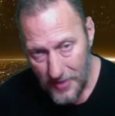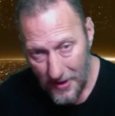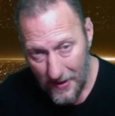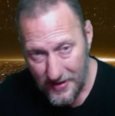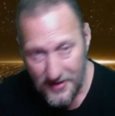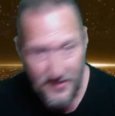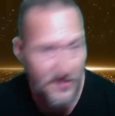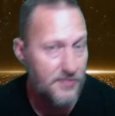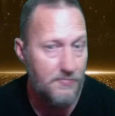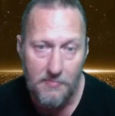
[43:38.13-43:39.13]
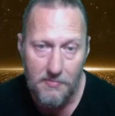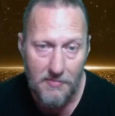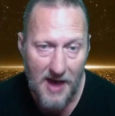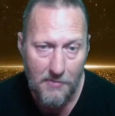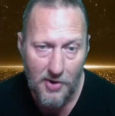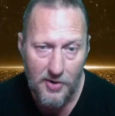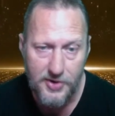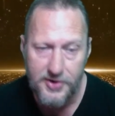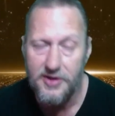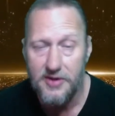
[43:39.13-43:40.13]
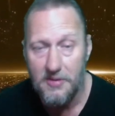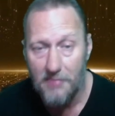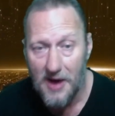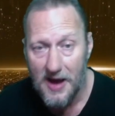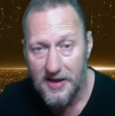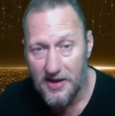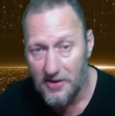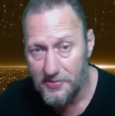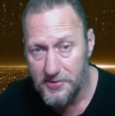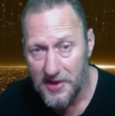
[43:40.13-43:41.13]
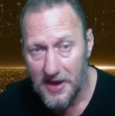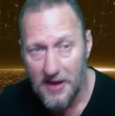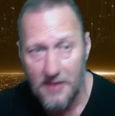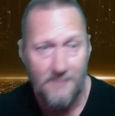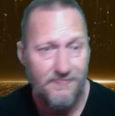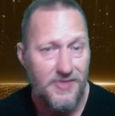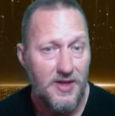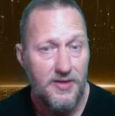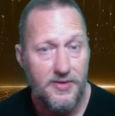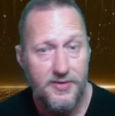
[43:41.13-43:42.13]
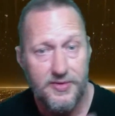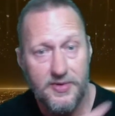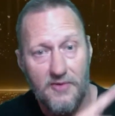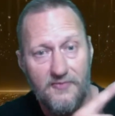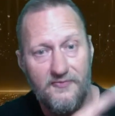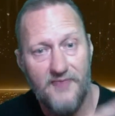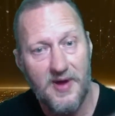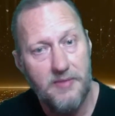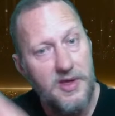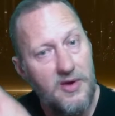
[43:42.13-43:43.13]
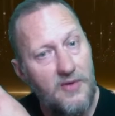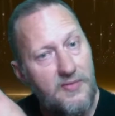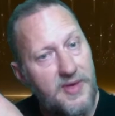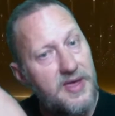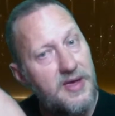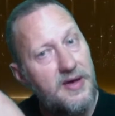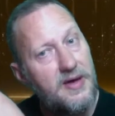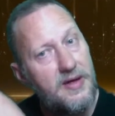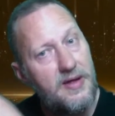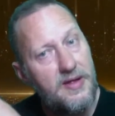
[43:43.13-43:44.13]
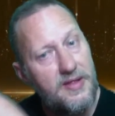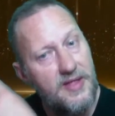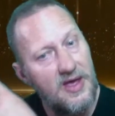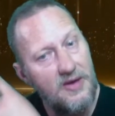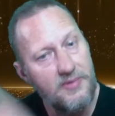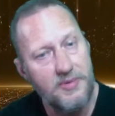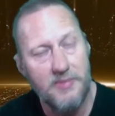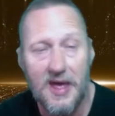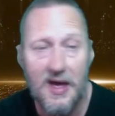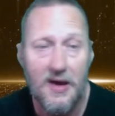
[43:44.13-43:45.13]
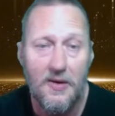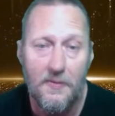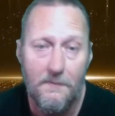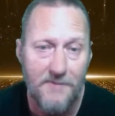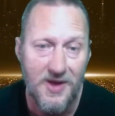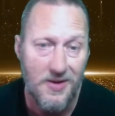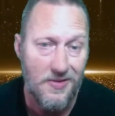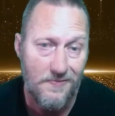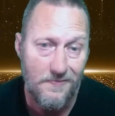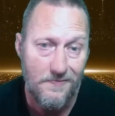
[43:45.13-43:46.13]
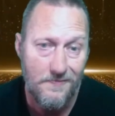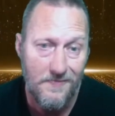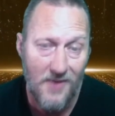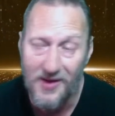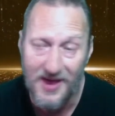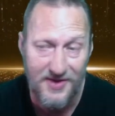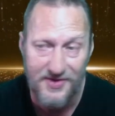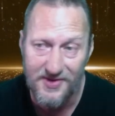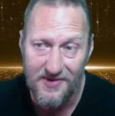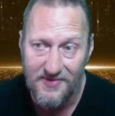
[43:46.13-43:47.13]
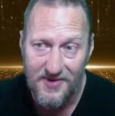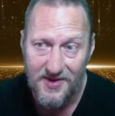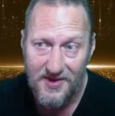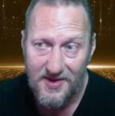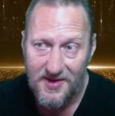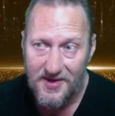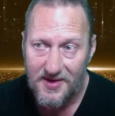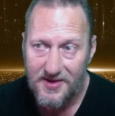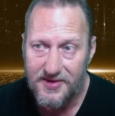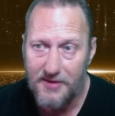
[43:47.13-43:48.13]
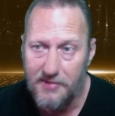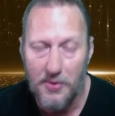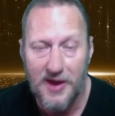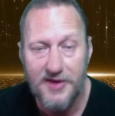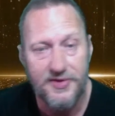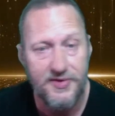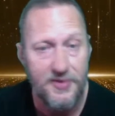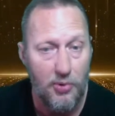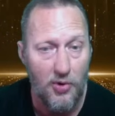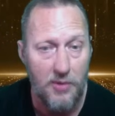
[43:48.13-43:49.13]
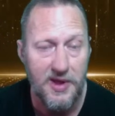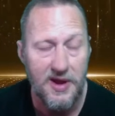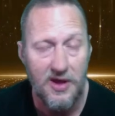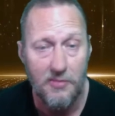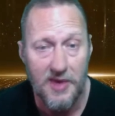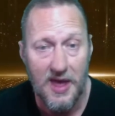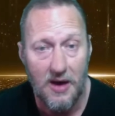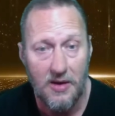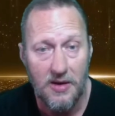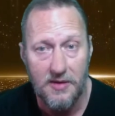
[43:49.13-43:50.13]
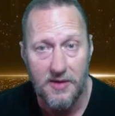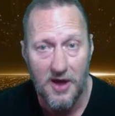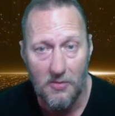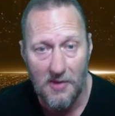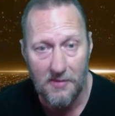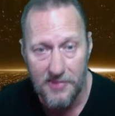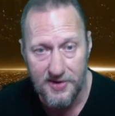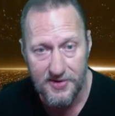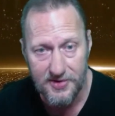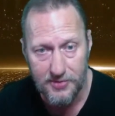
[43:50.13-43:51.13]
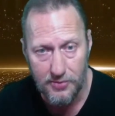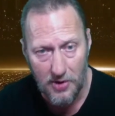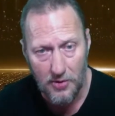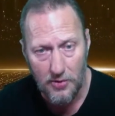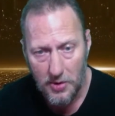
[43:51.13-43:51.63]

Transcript: And then there's my merch that you can buy that helps me out. There's the GoFundMe over here that helps me out, you know, all that stuff. So many ways to support me and help me out and help my business grow.